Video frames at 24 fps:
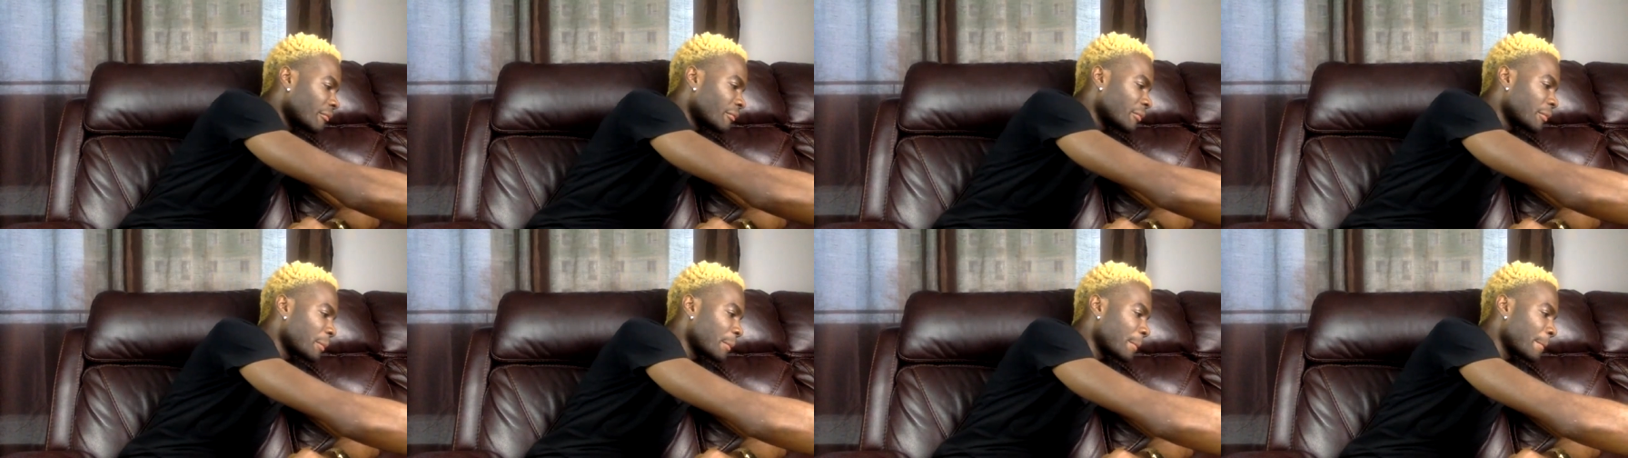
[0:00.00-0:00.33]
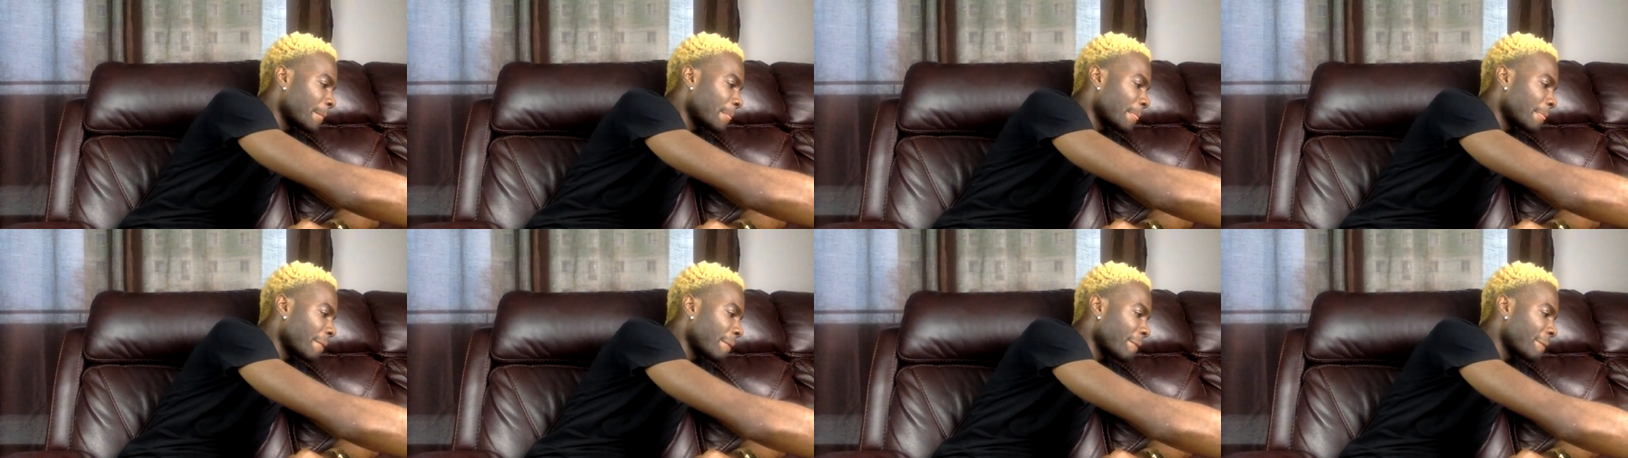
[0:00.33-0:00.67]
Easter.
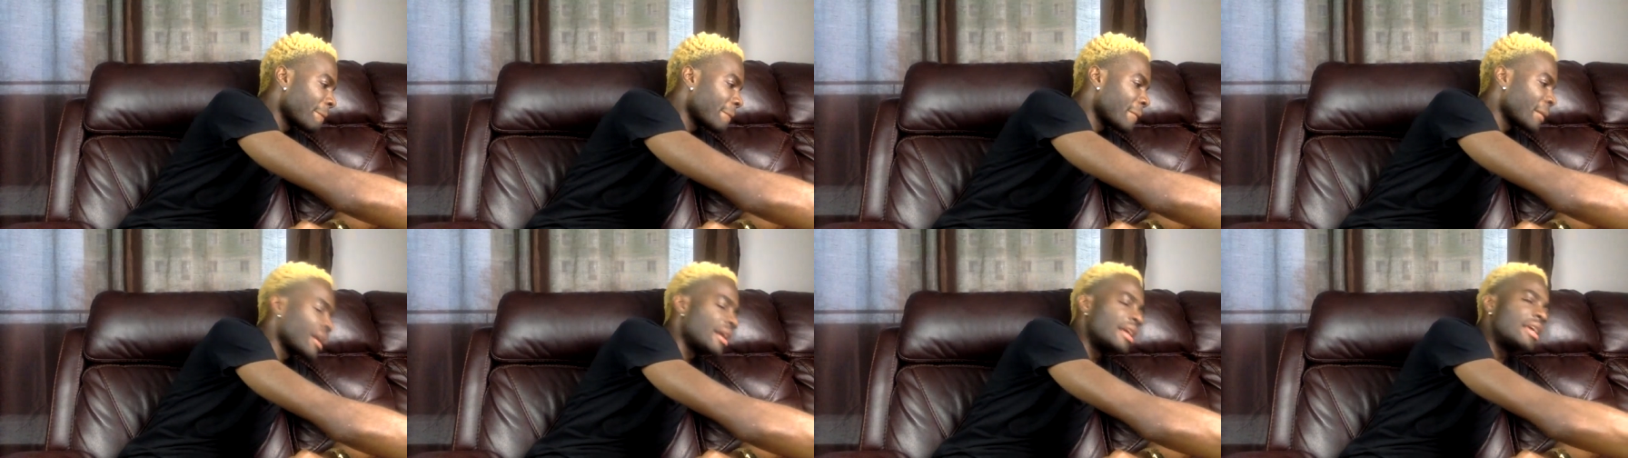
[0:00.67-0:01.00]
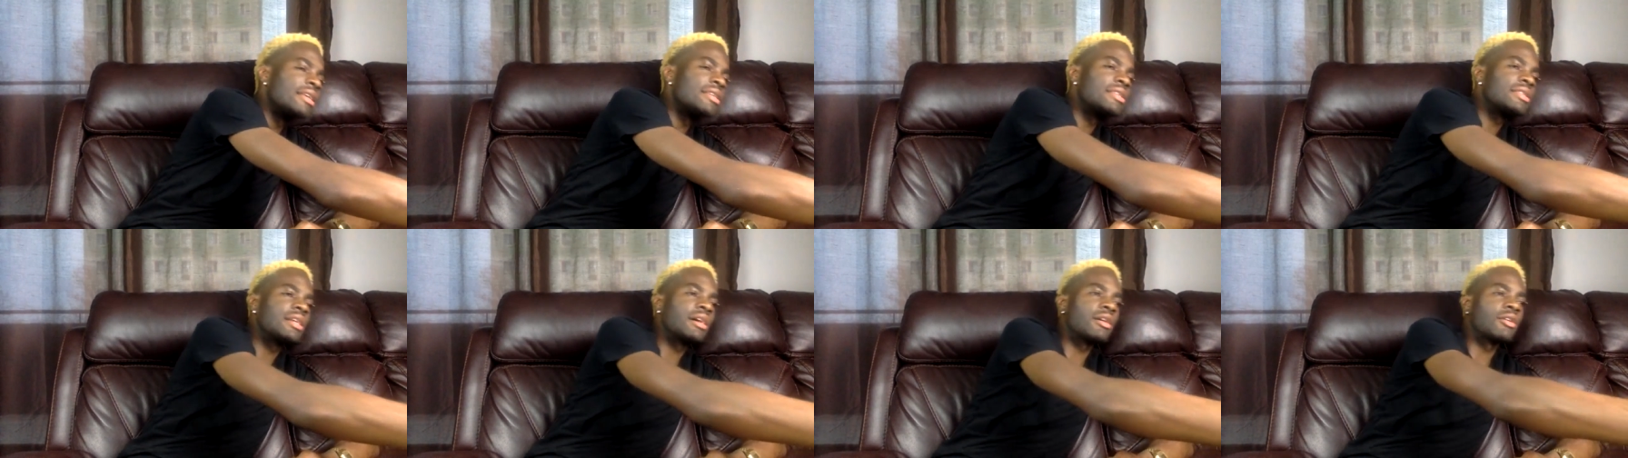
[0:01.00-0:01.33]
Right?
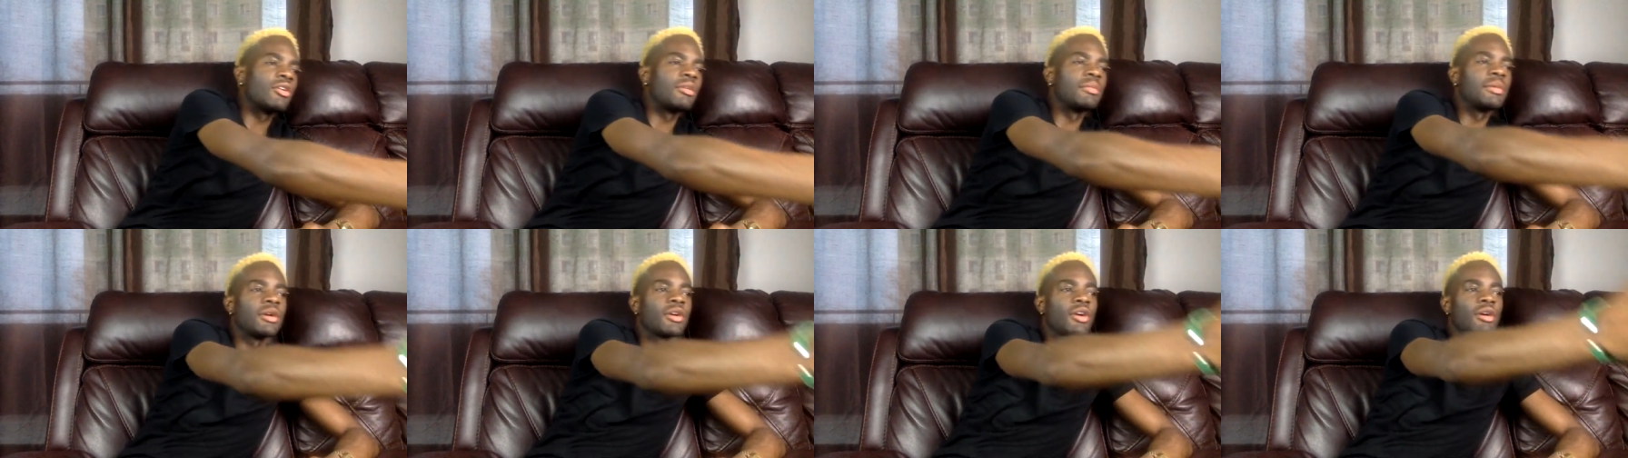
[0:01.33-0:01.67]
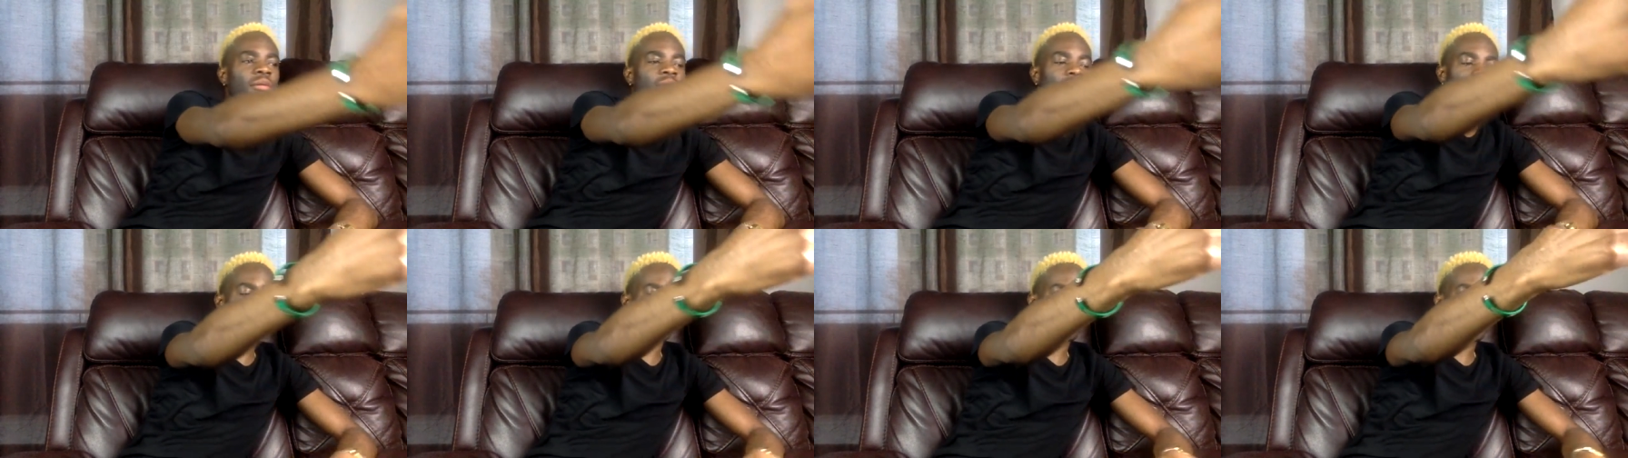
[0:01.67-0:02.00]
Easter. Come here.
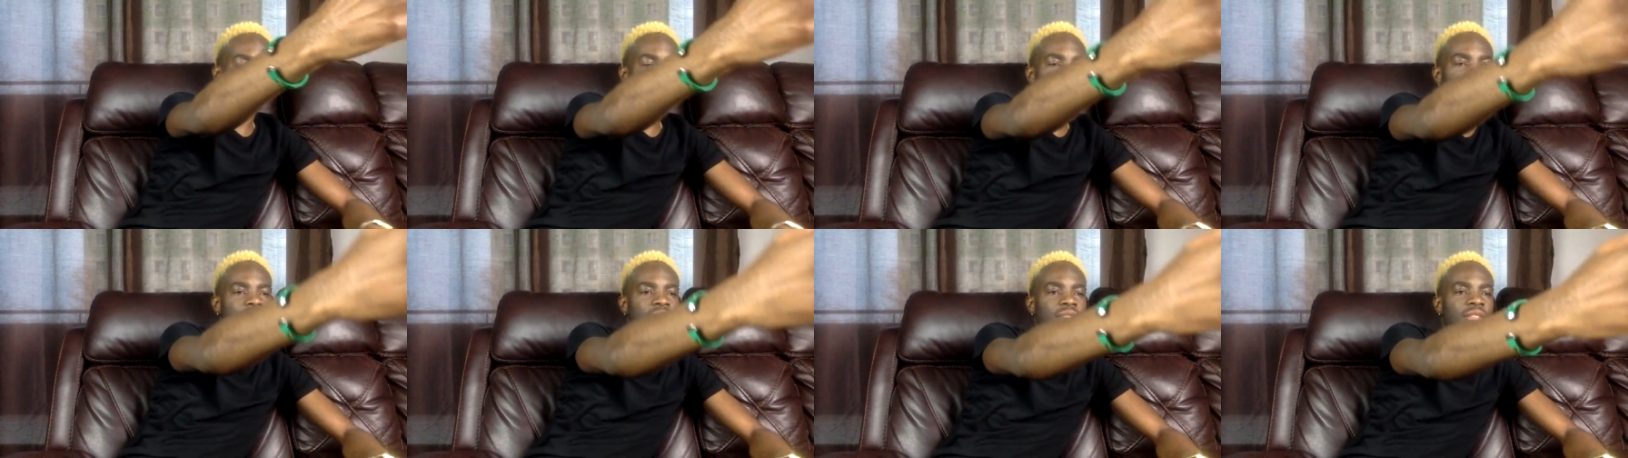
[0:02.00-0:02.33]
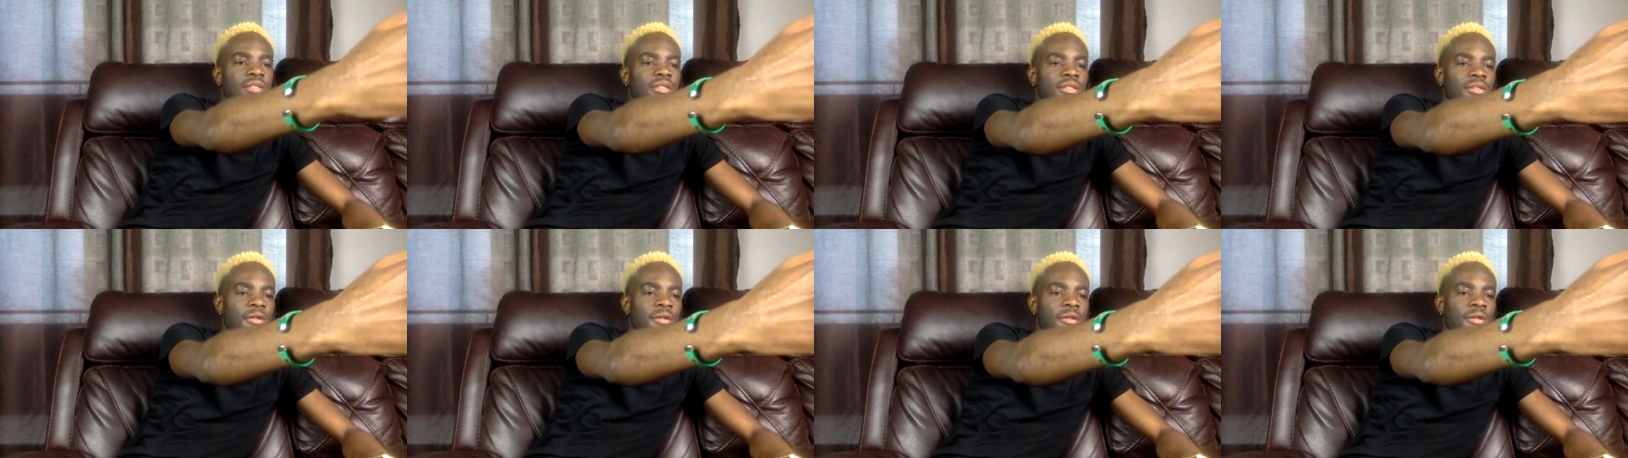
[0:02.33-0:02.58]
Come here, boss.